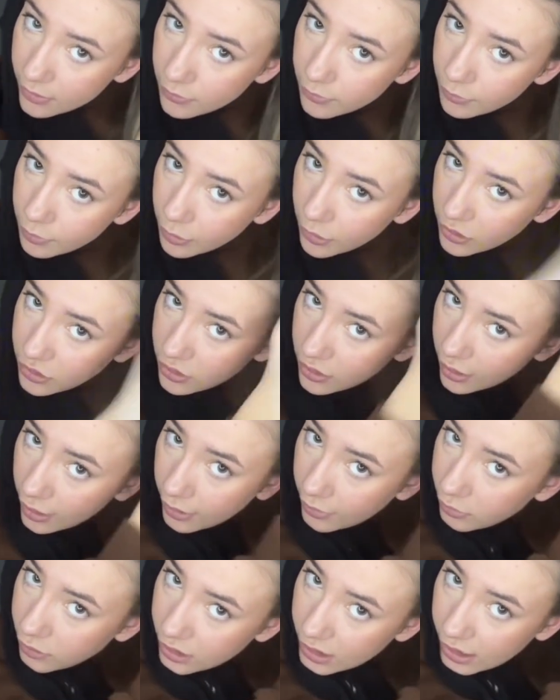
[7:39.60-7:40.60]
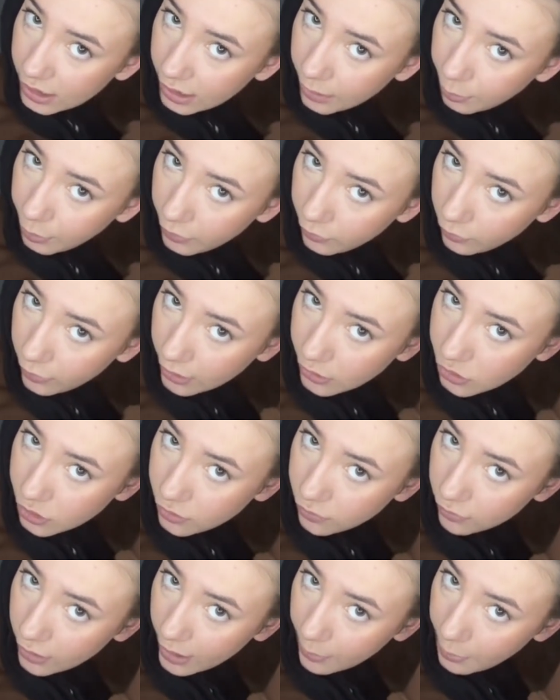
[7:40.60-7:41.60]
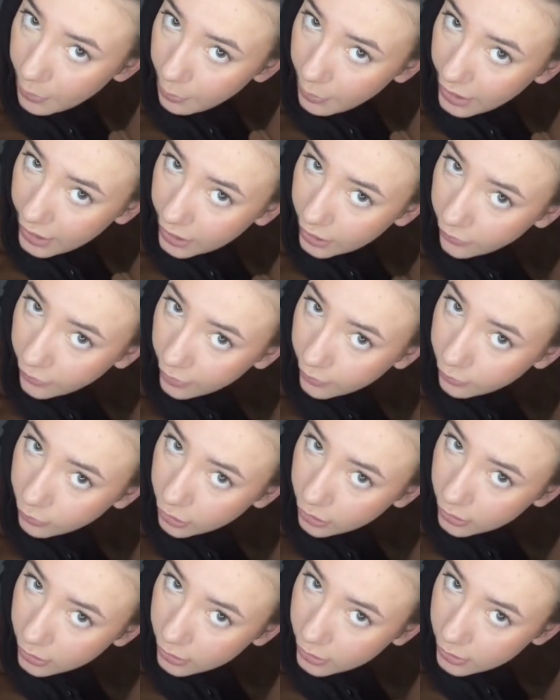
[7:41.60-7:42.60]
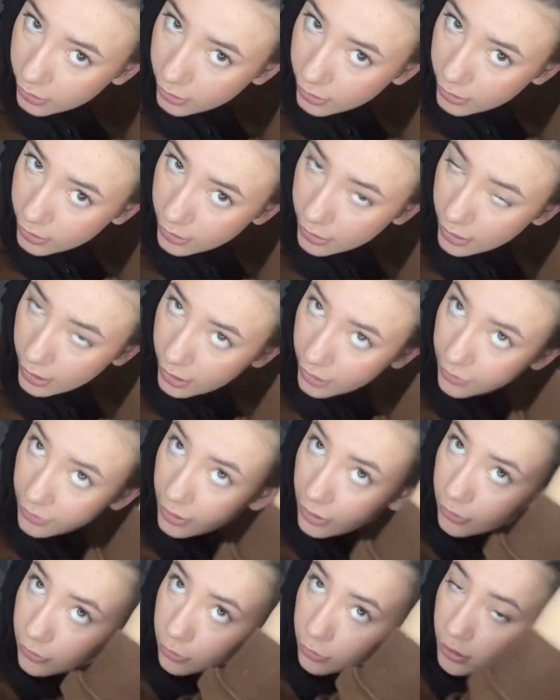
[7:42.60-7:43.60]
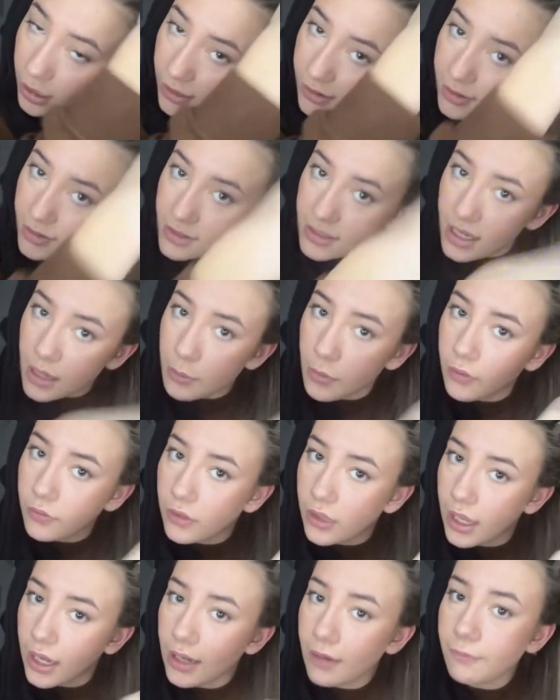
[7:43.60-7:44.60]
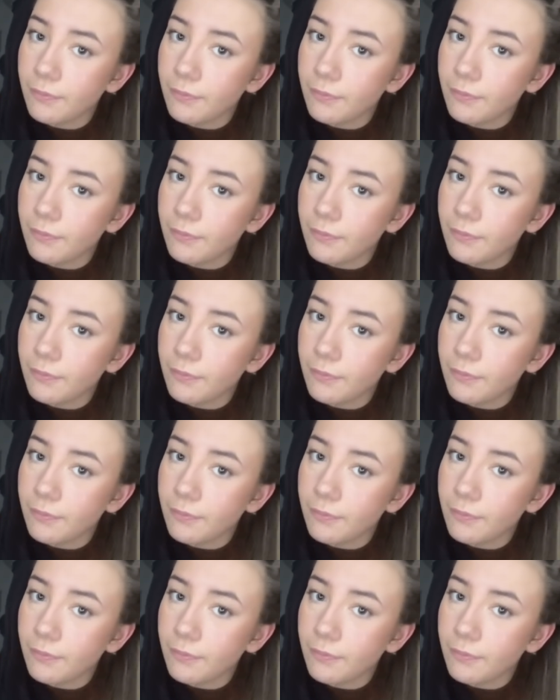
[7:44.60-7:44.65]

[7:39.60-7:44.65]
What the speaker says: Brush it out and I'll just wrap it back around. And then I'll do that to the same over there.